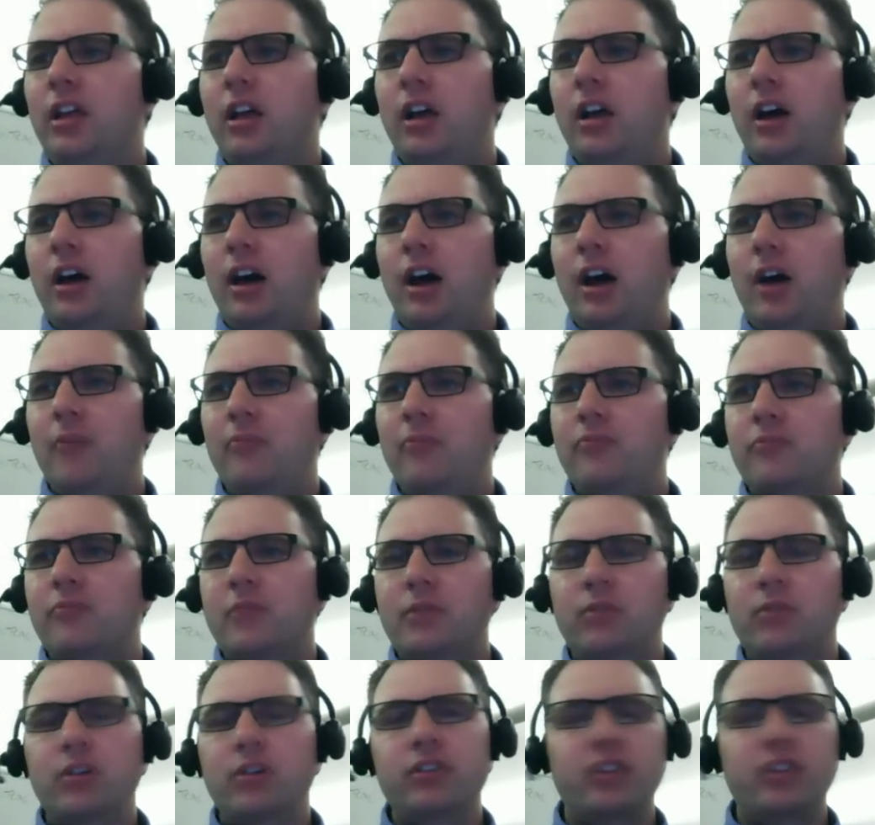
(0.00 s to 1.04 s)
I
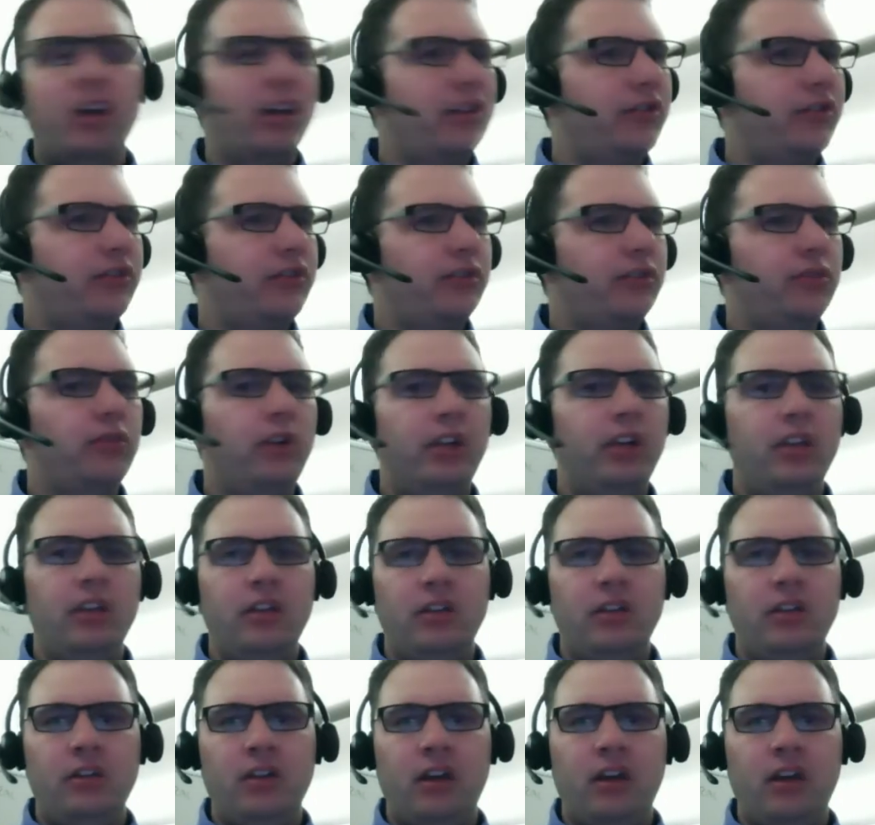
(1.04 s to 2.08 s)
was talking to
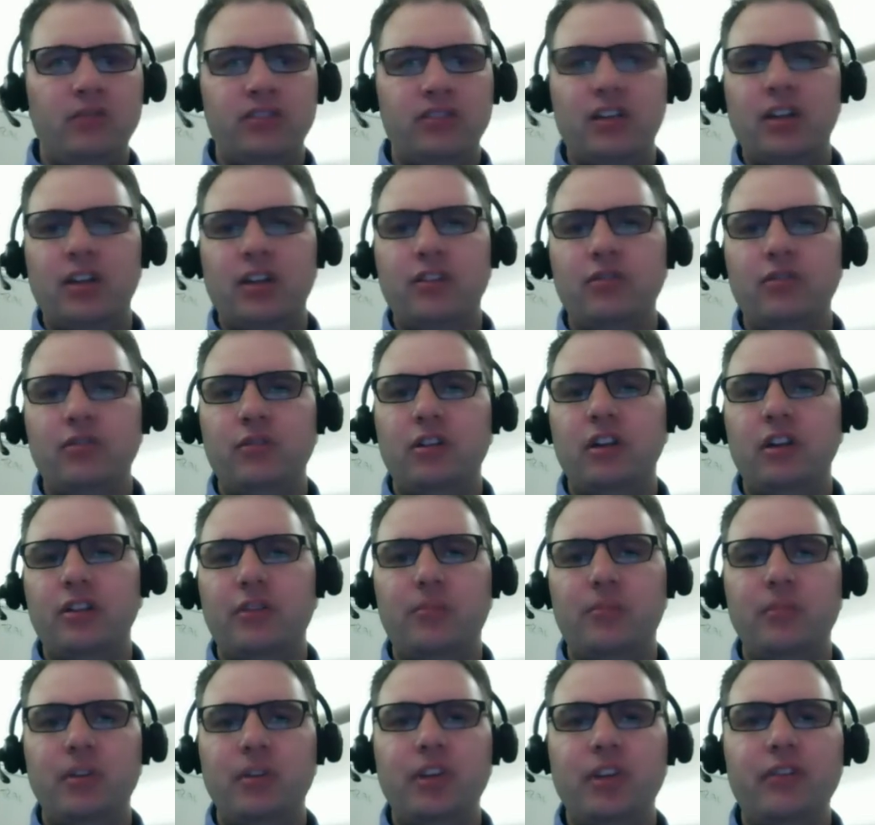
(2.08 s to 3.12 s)
a
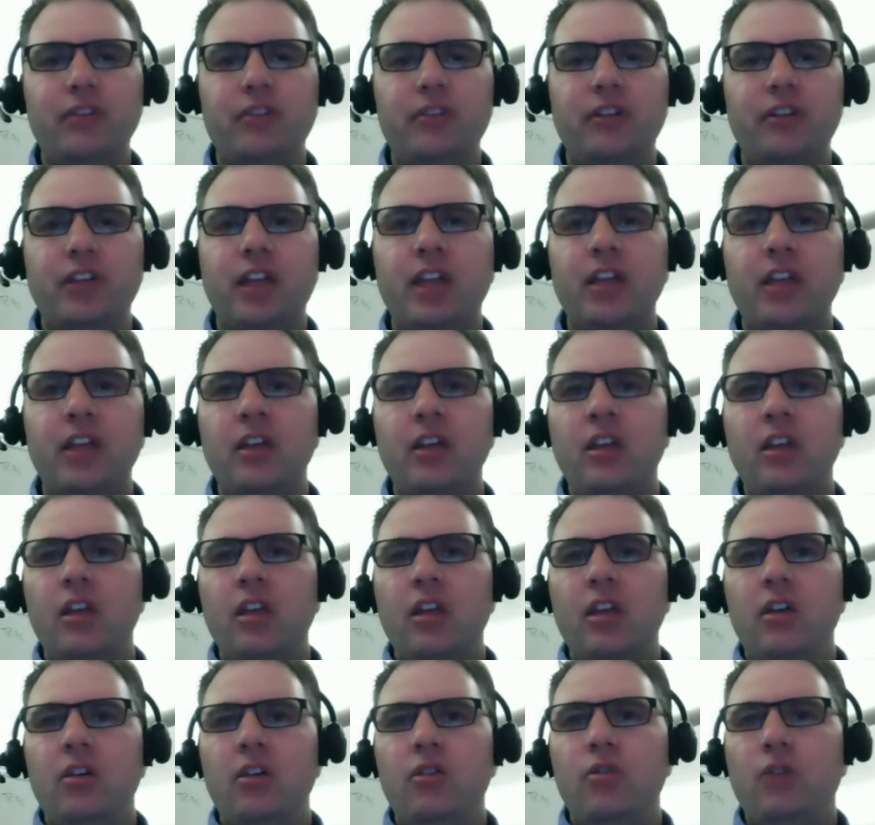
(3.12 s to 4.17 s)
customer yesterday
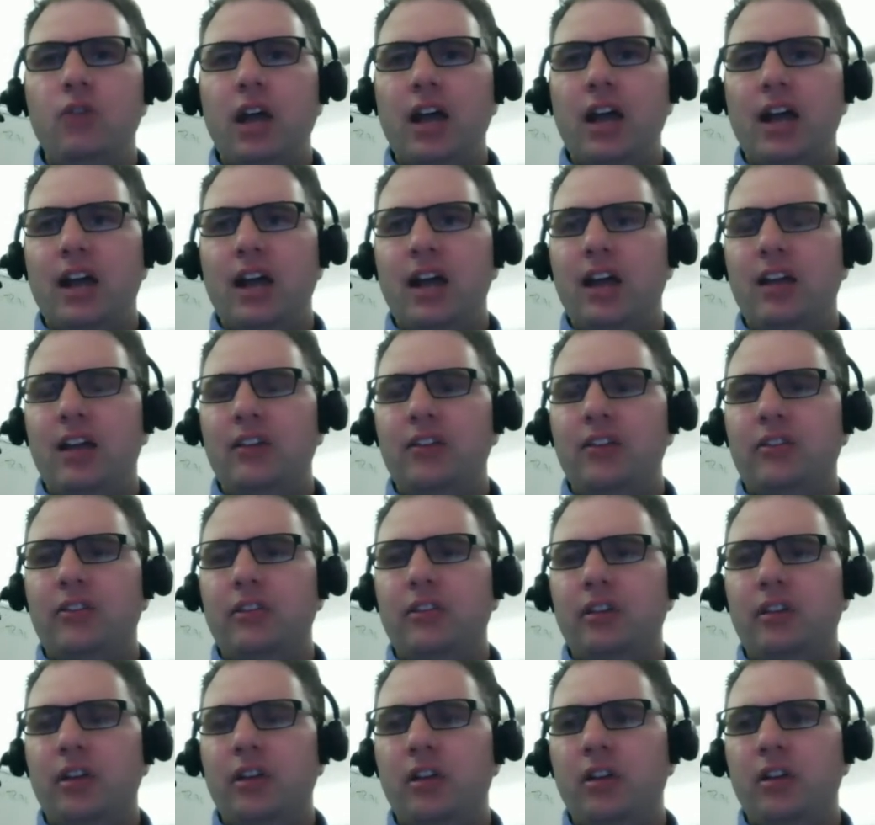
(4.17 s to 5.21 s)
who has
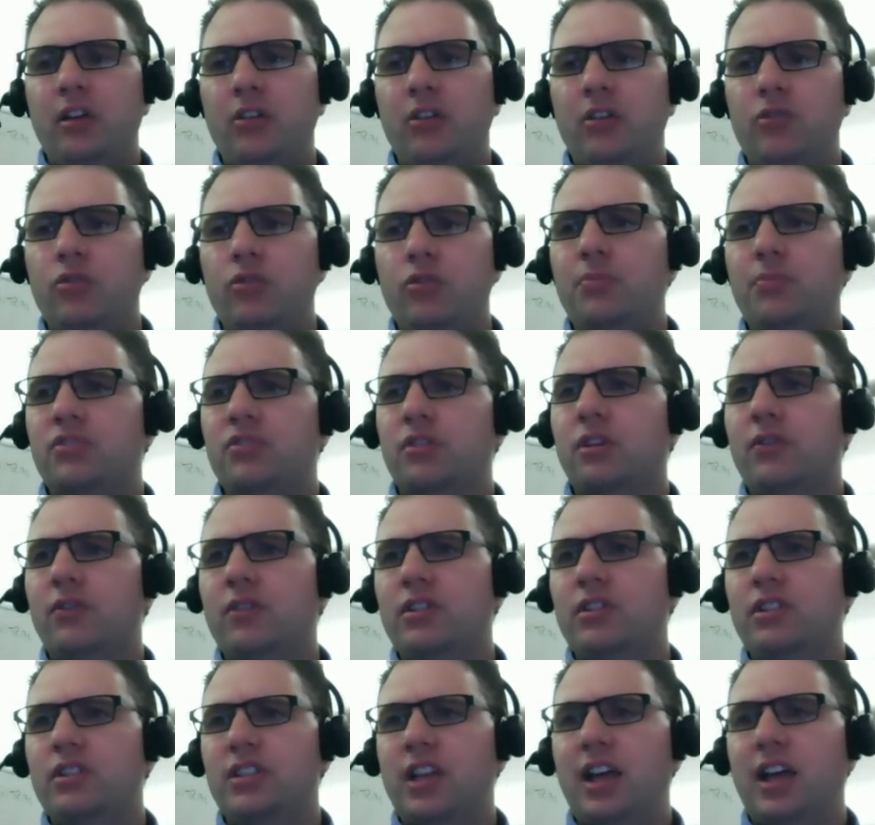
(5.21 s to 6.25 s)
a group of
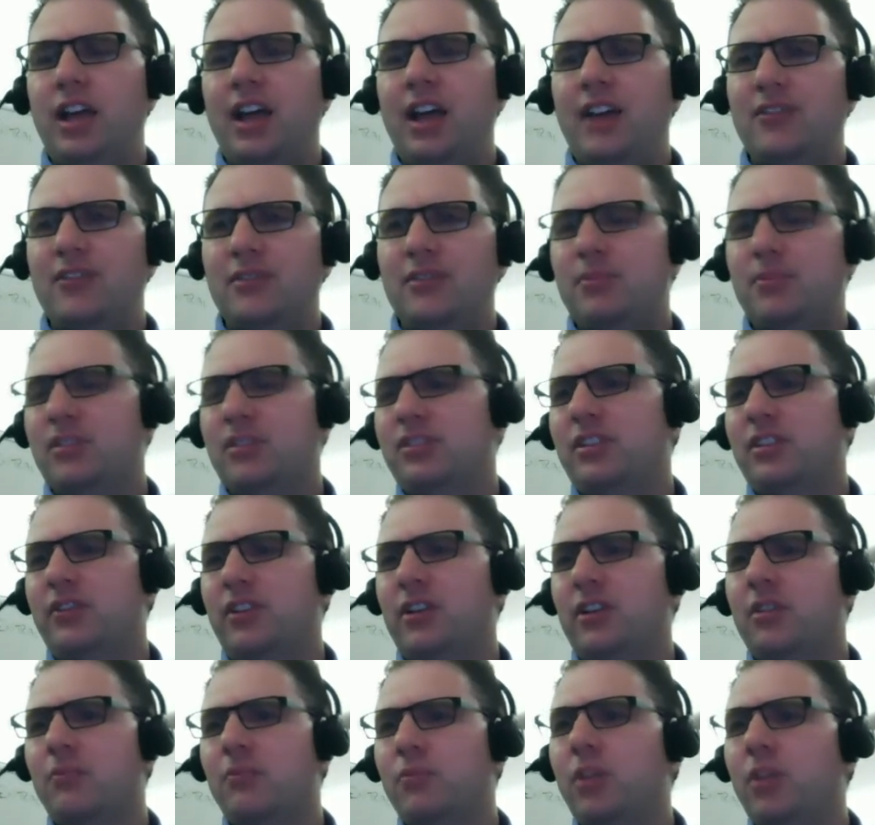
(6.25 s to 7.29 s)
servers that have
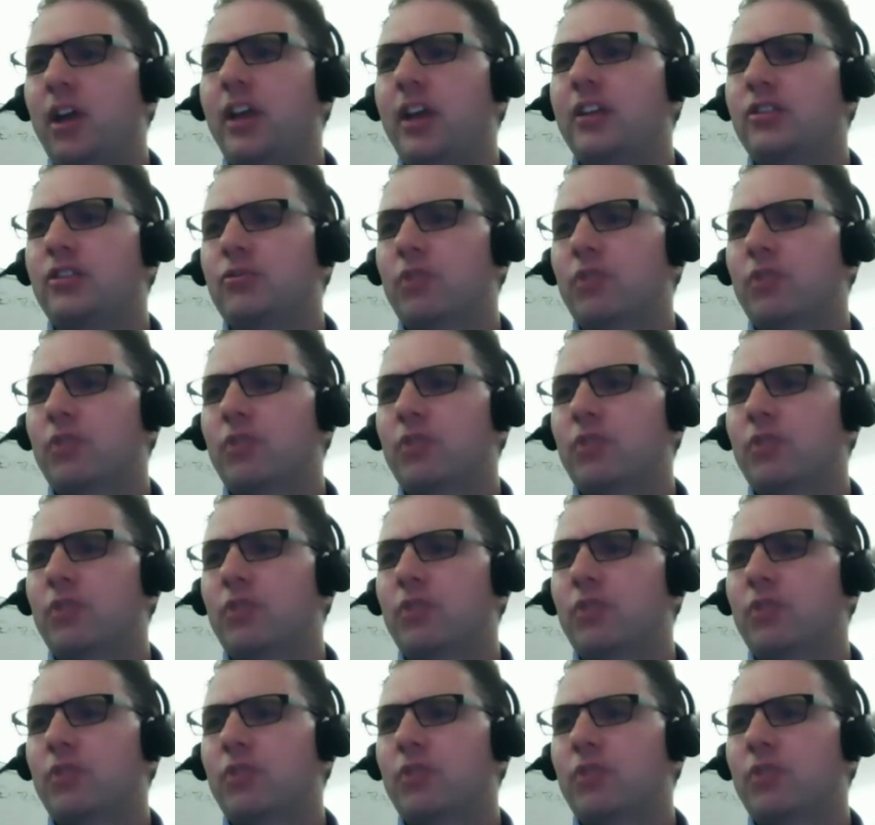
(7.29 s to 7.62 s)
specific compliance